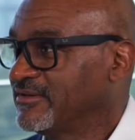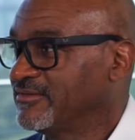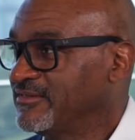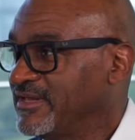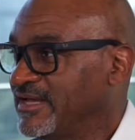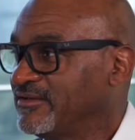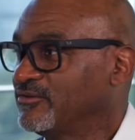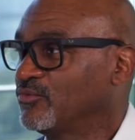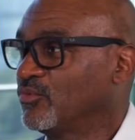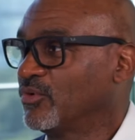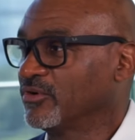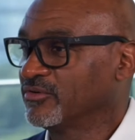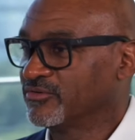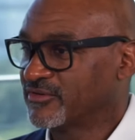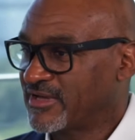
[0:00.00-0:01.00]
that
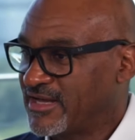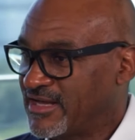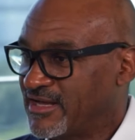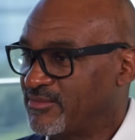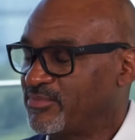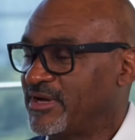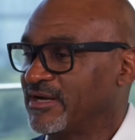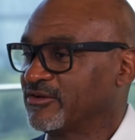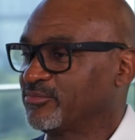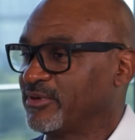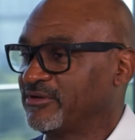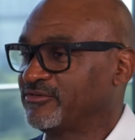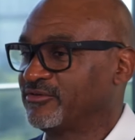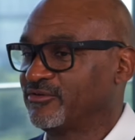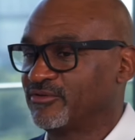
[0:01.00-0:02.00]
workers' comp,
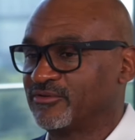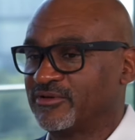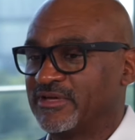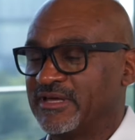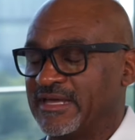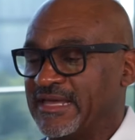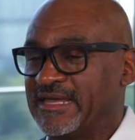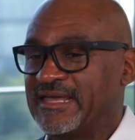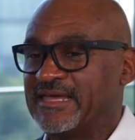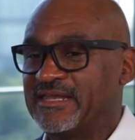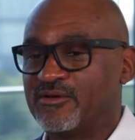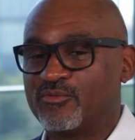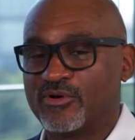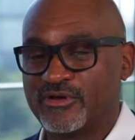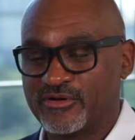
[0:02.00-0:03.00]
occupational,
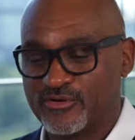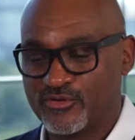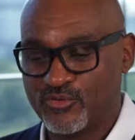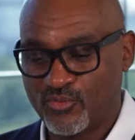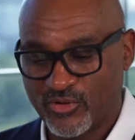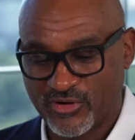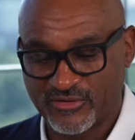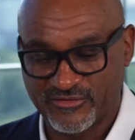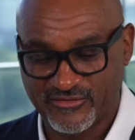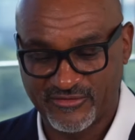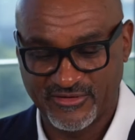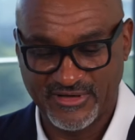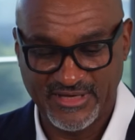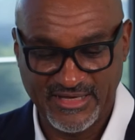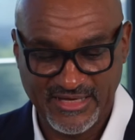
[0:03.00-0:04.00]
anyone who works
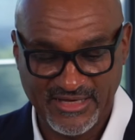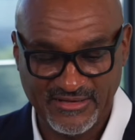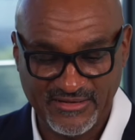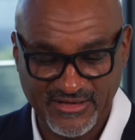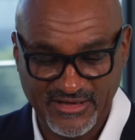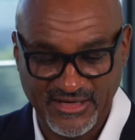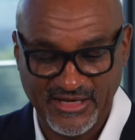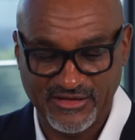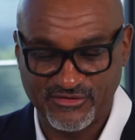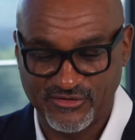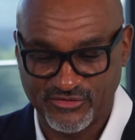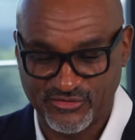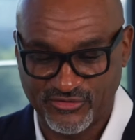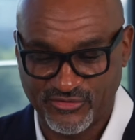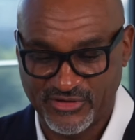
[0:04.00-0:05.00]
in the
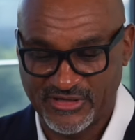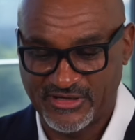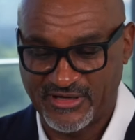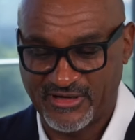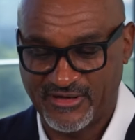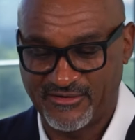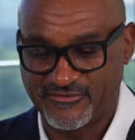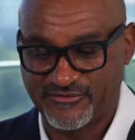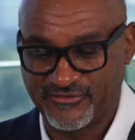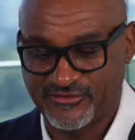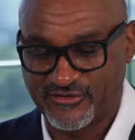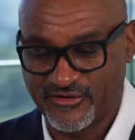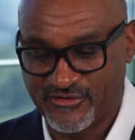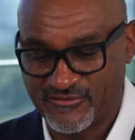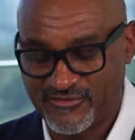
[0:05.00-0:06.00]
industry of
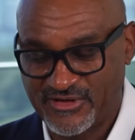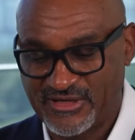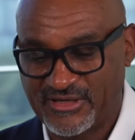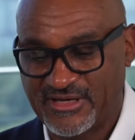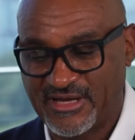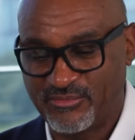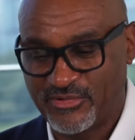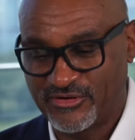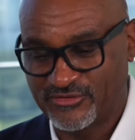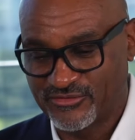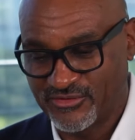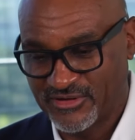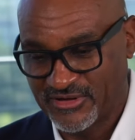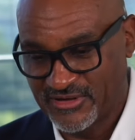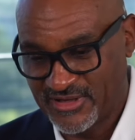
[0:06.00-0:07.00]
serving,
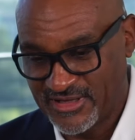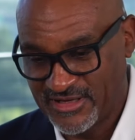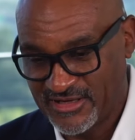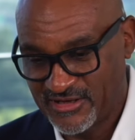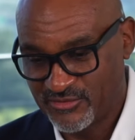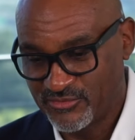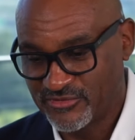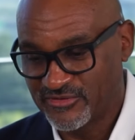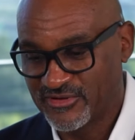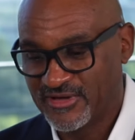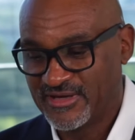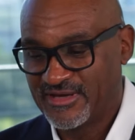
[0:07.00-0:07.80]
administering claims,